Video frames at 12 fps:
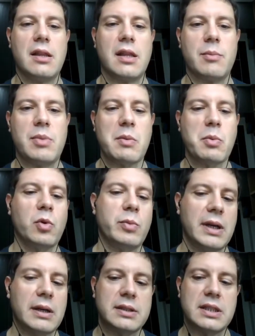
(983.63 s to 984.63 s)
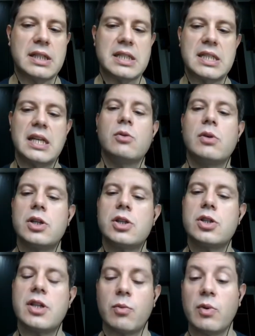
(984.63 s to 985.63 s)
that people will be able to
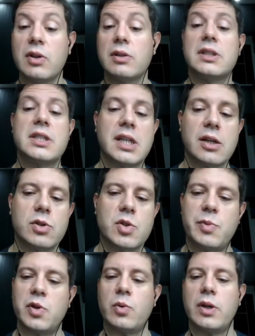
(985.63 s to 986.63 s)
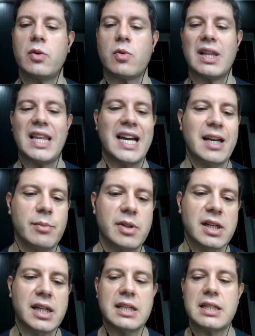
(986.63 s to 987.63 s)
distinguish, they will distinguish between
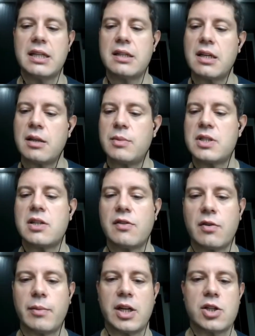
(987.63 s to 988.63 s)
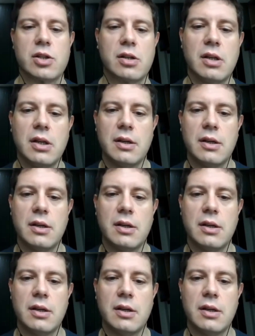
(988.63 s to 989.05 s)
reliable content and misinformation.